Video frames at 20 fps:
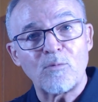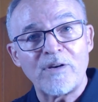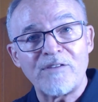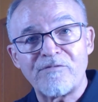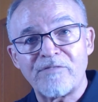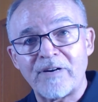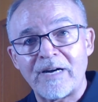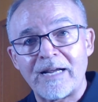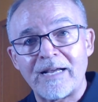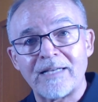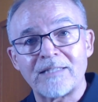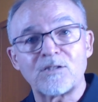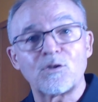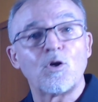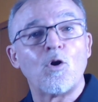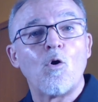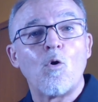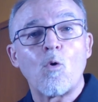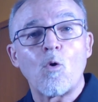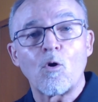refinance,
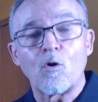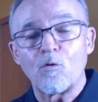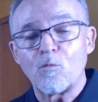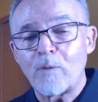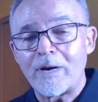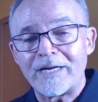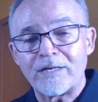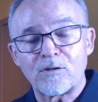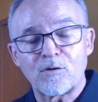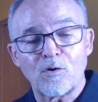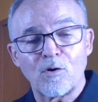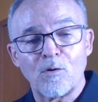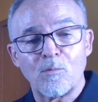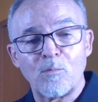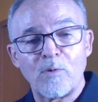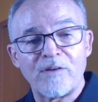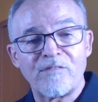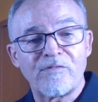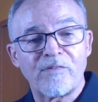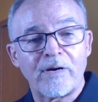or a rate and term
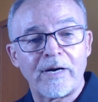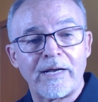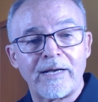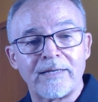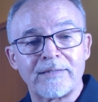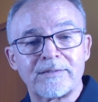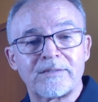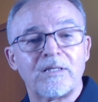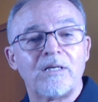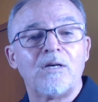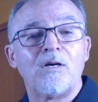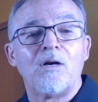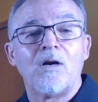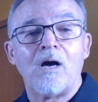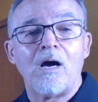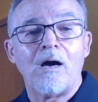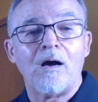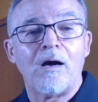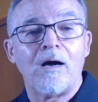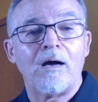refinance.
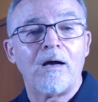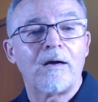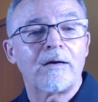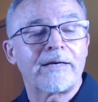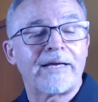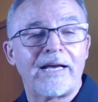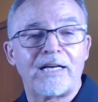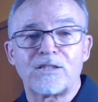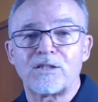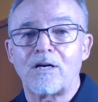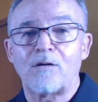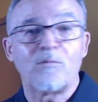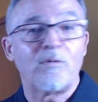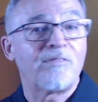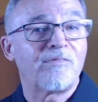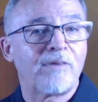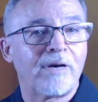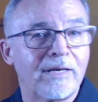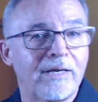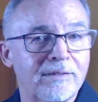Cash out
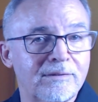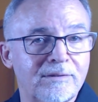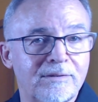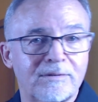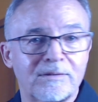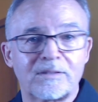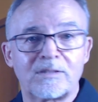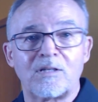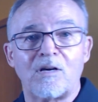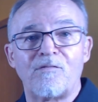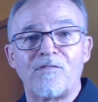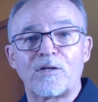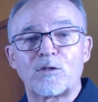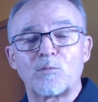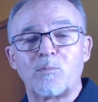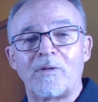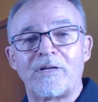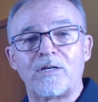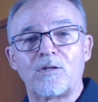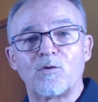refinance,
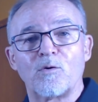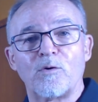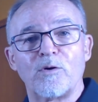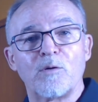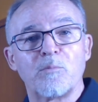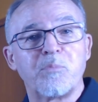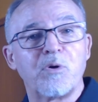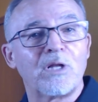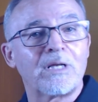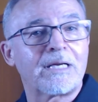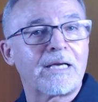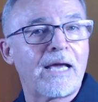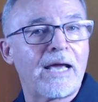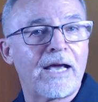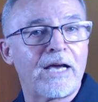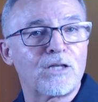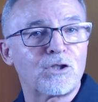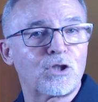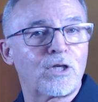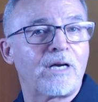self-explanatory. You're pulling
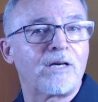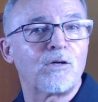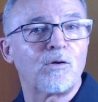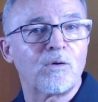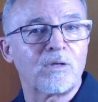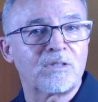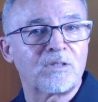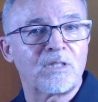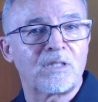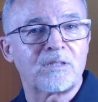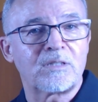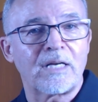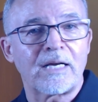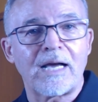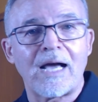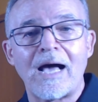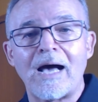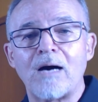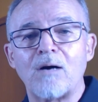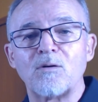cash on your existing
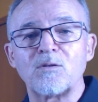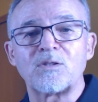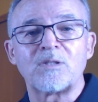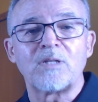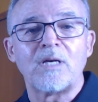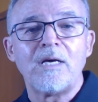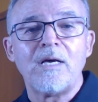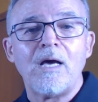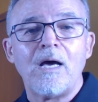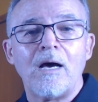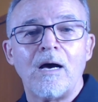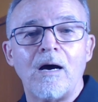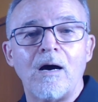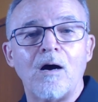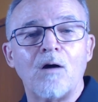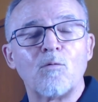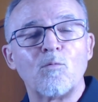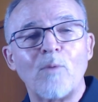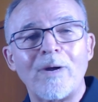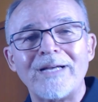house.
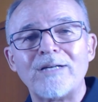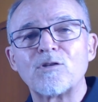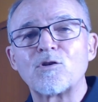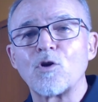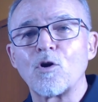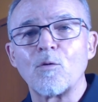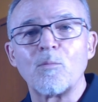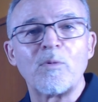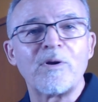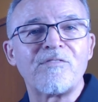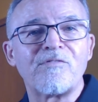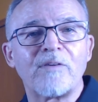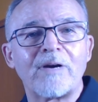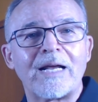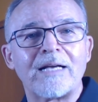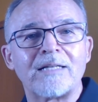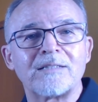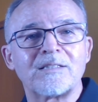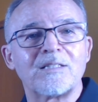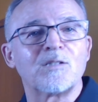Rate and term
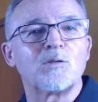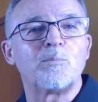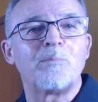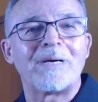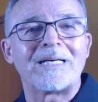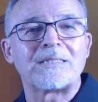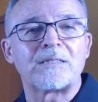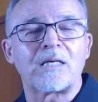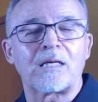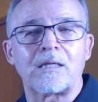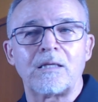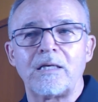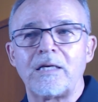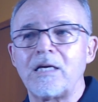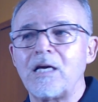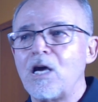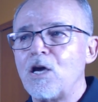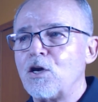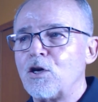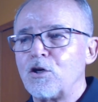refinance is
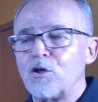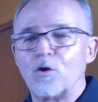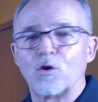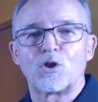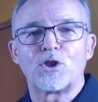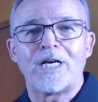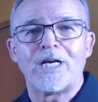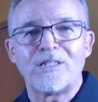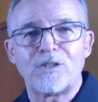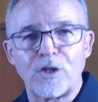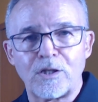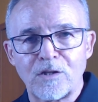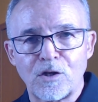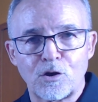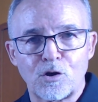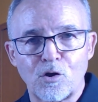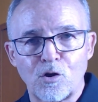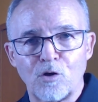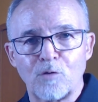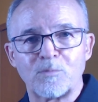basically you're changing the
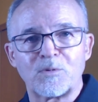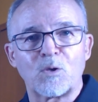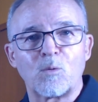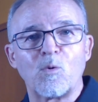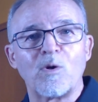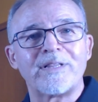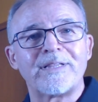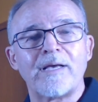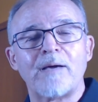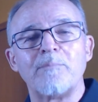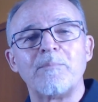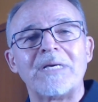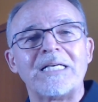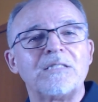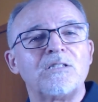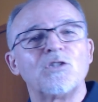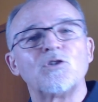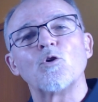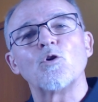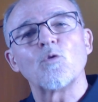terms, and what that
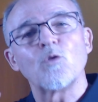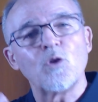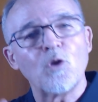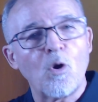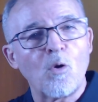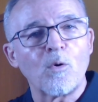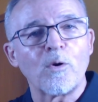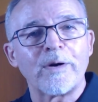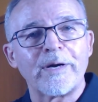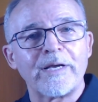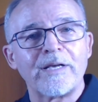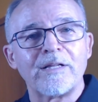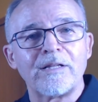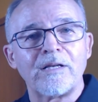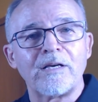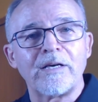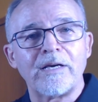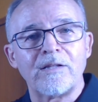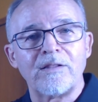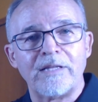means is you're
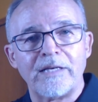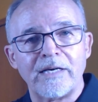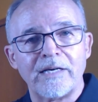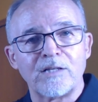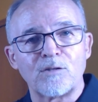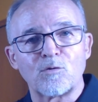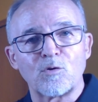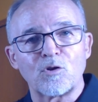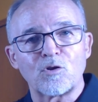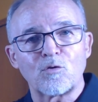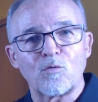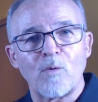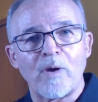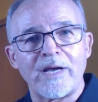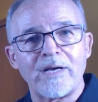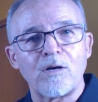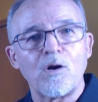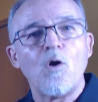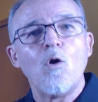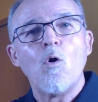lowering the interest
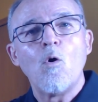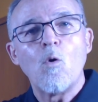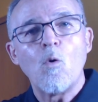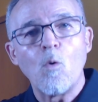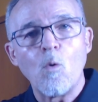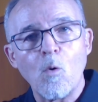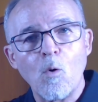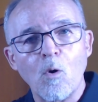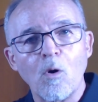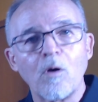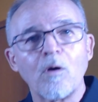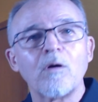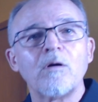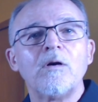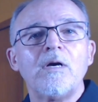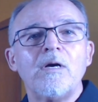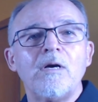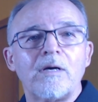rate or